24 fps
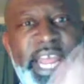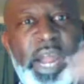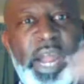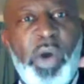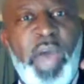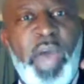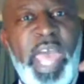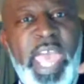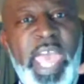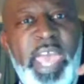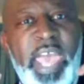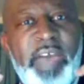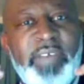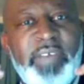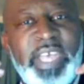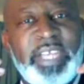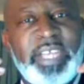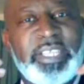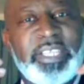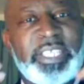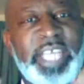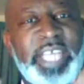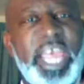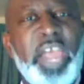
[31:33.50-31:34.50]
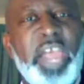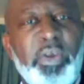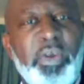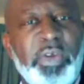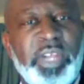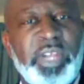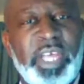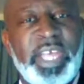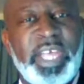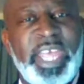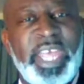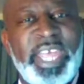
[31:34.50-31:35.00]
don't have
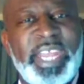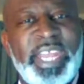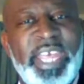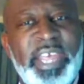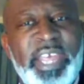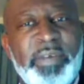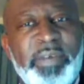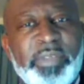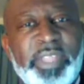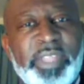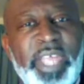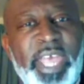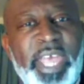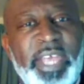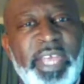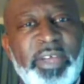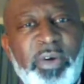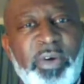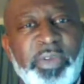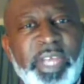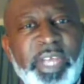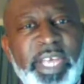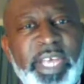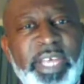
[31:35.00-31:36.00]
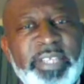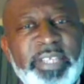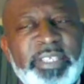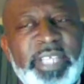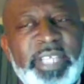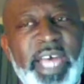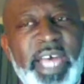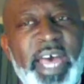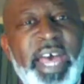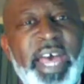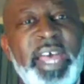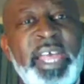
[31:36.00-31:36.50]
integrity in everything on the
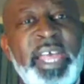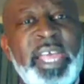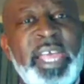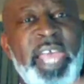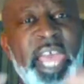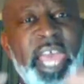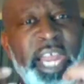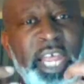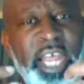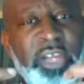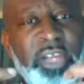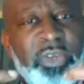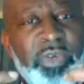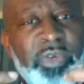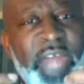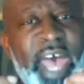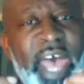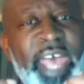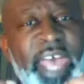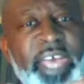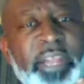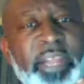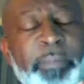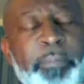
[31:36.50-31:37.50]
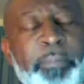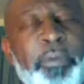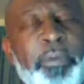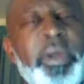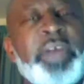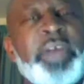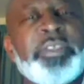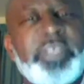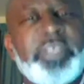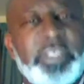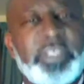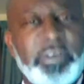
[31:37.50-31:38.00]
inside, and they do not have the
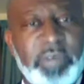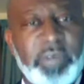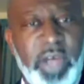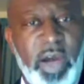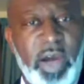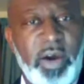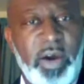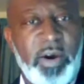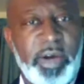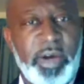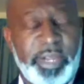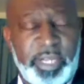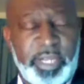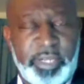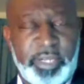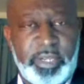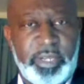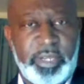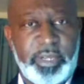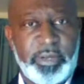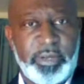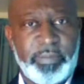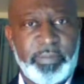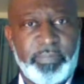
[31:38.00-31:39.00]
presence of God in there.